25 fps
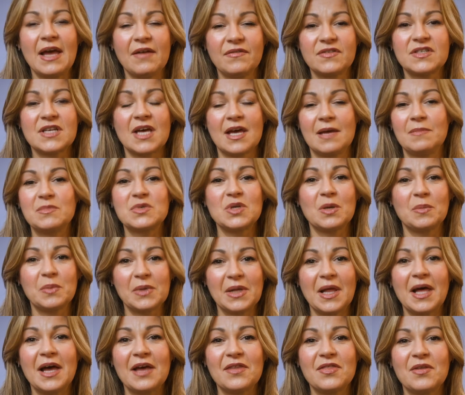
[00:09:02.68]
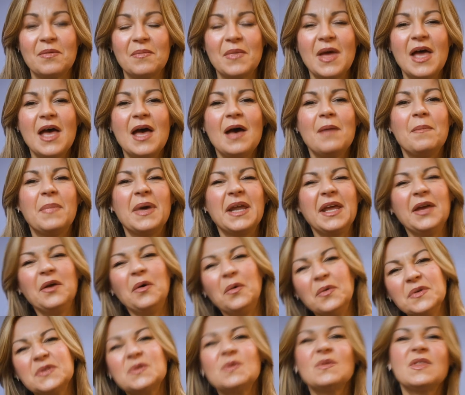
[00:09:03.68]
have time to apply them. But I
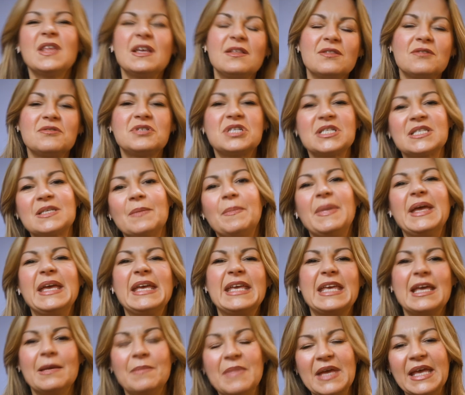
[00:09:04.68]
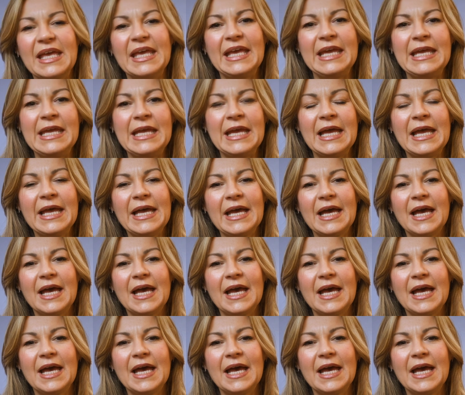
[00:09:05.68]
also think they're just a bit gimmicky